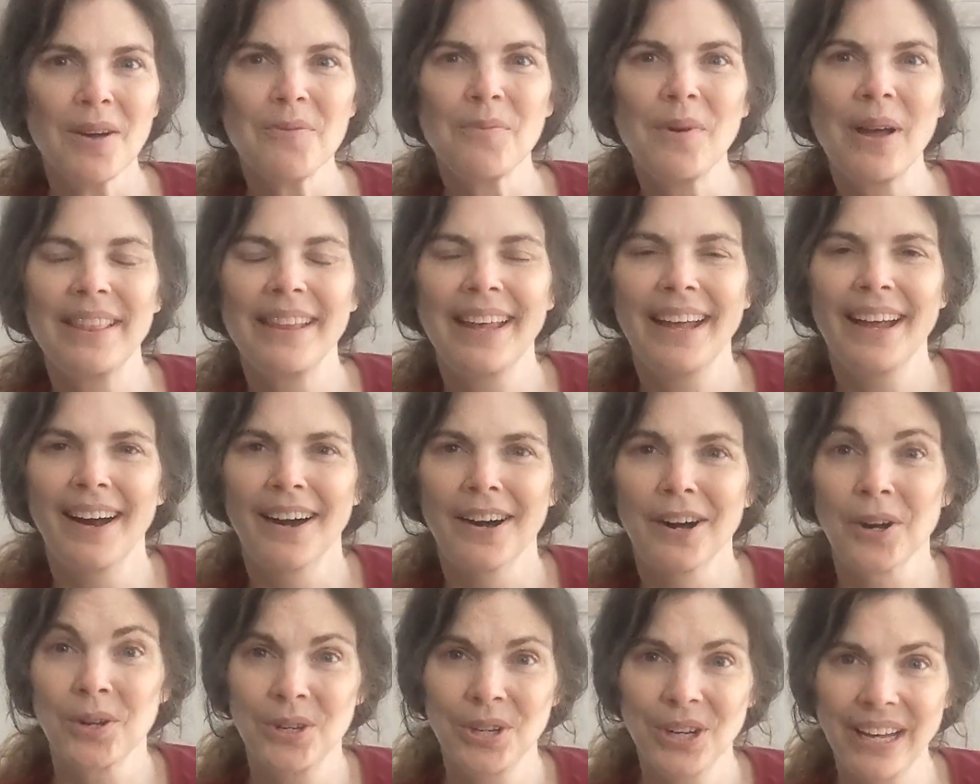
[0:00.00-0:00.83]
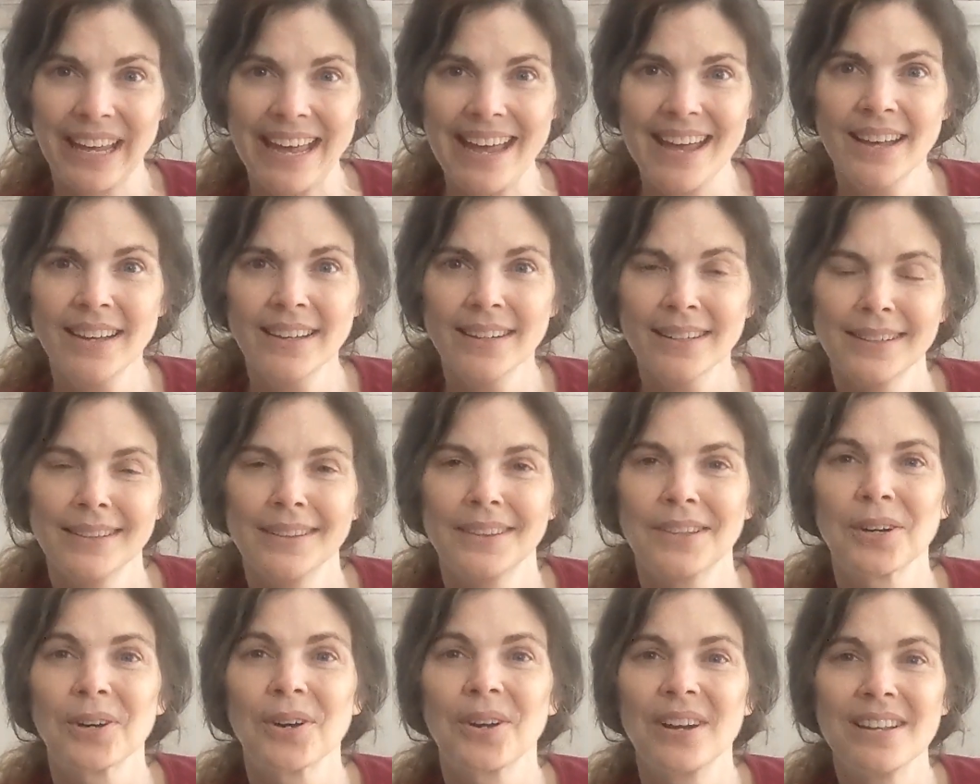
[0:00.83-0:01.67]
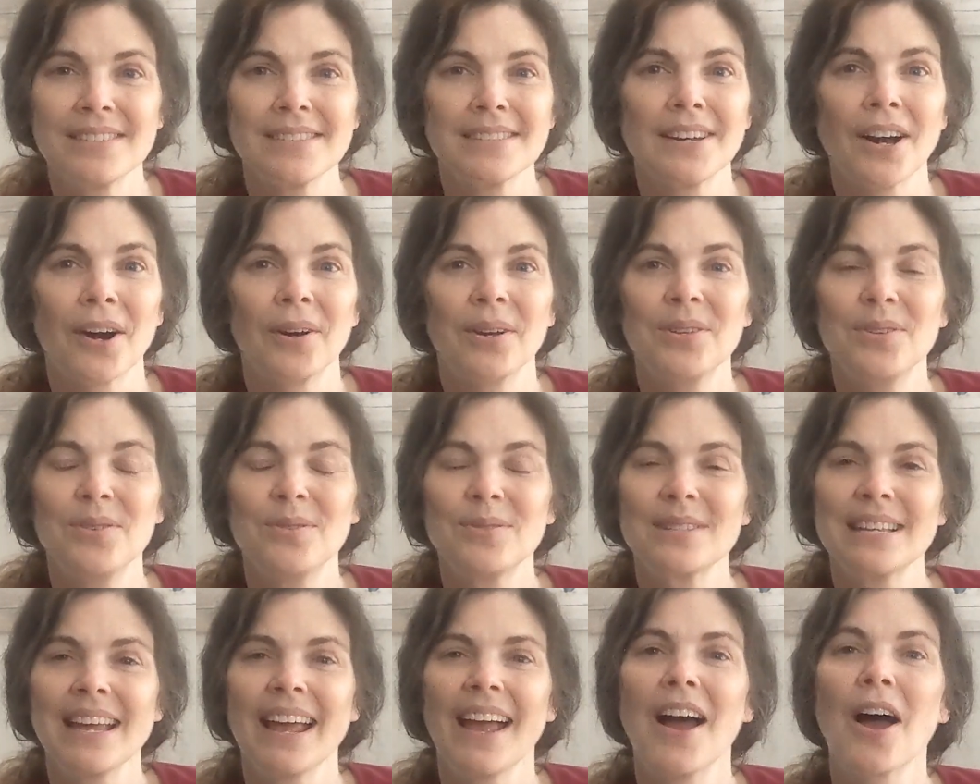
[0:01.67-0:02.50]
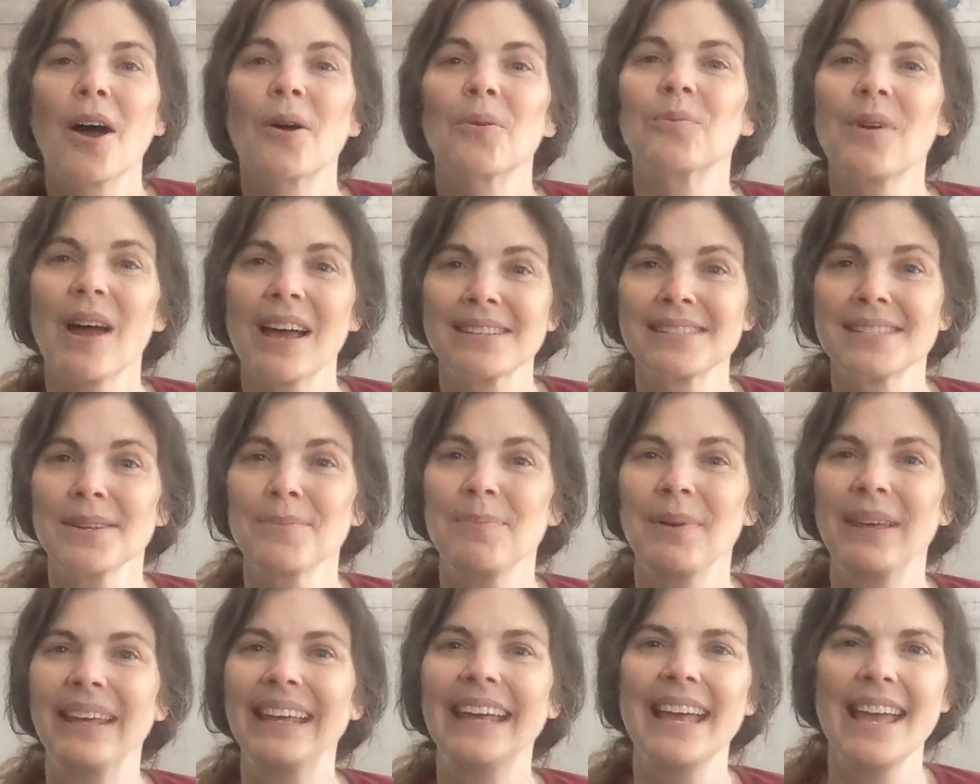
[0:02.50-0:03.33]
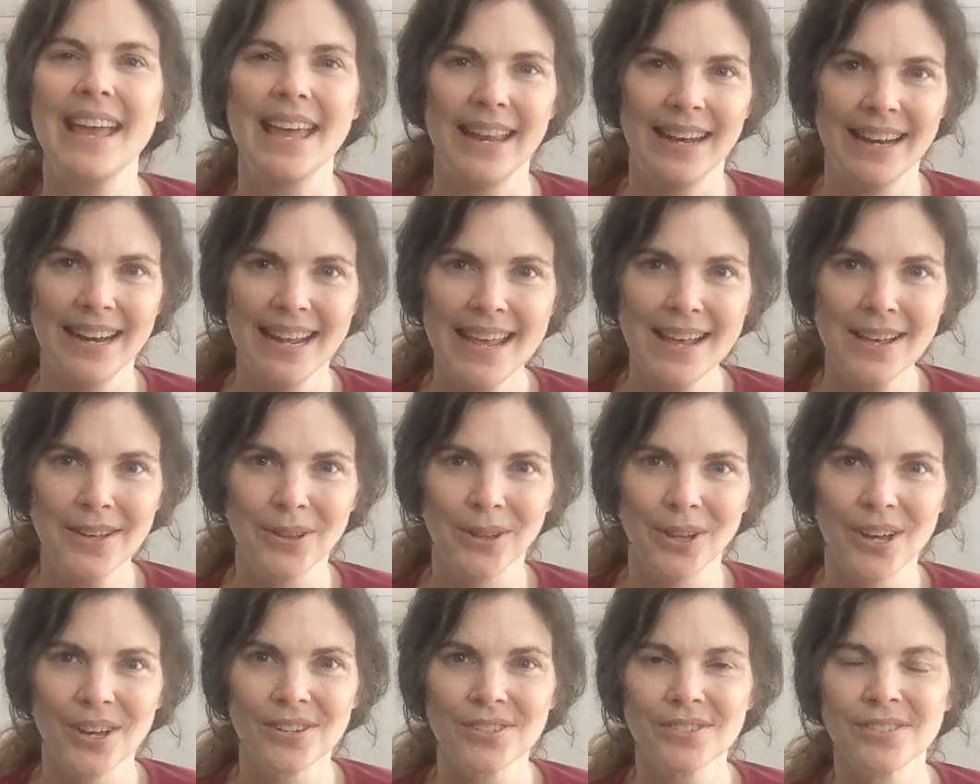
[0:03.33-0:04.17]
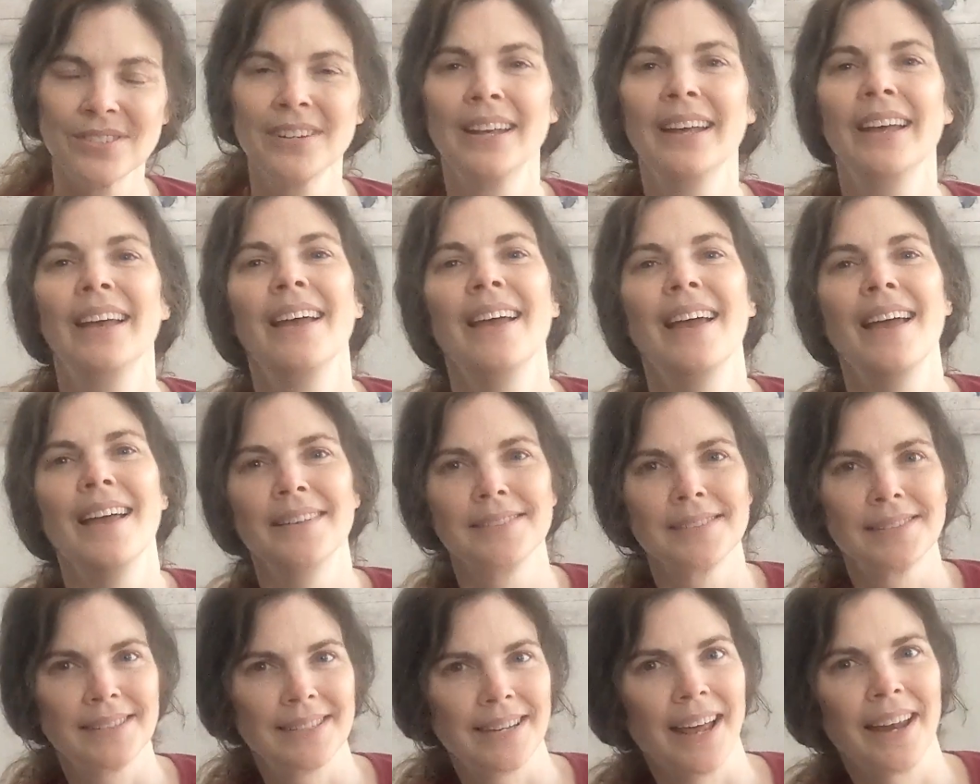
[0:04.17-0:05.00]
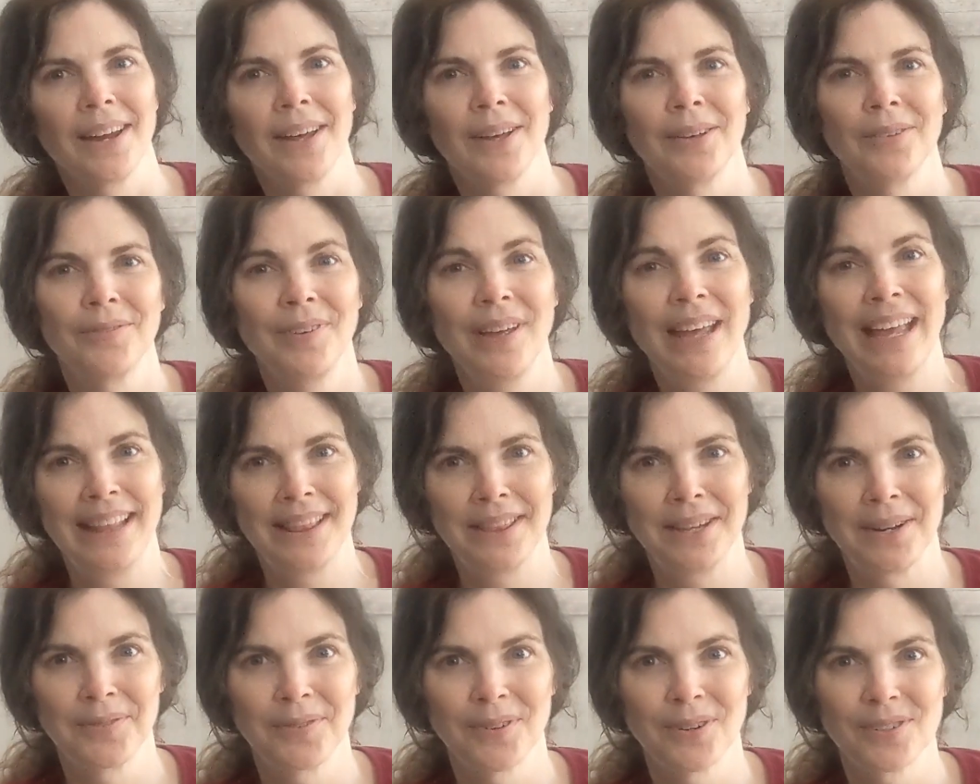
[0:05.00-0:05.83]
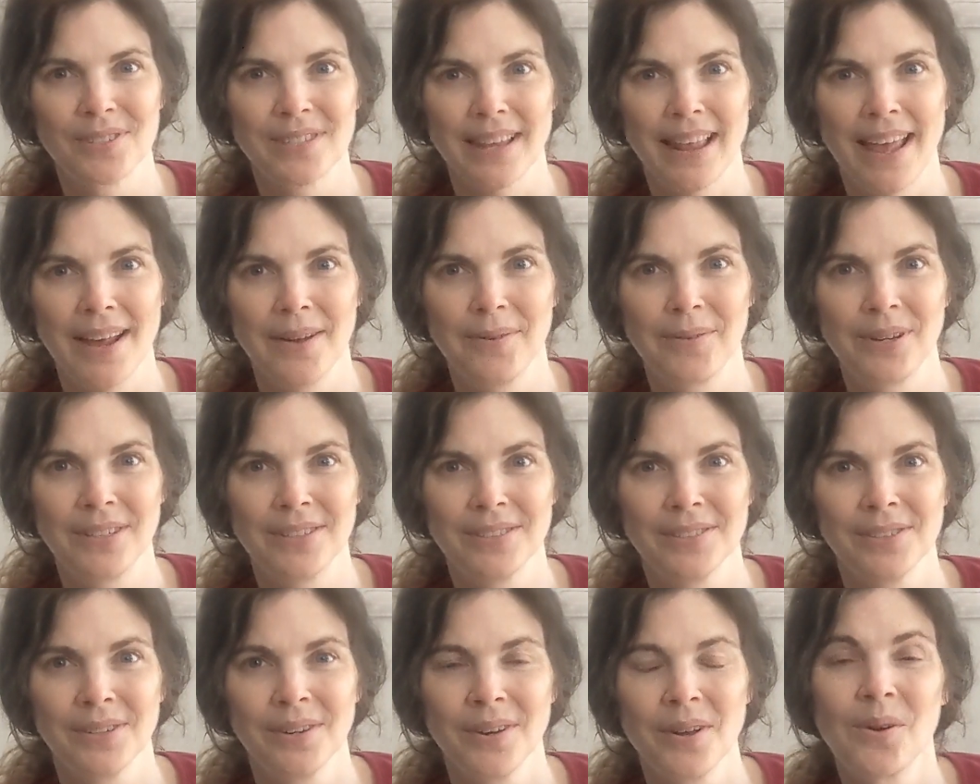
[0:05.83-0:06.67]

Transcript: when they are cooking, they're gonna start using a recipe in English instead of in their first language.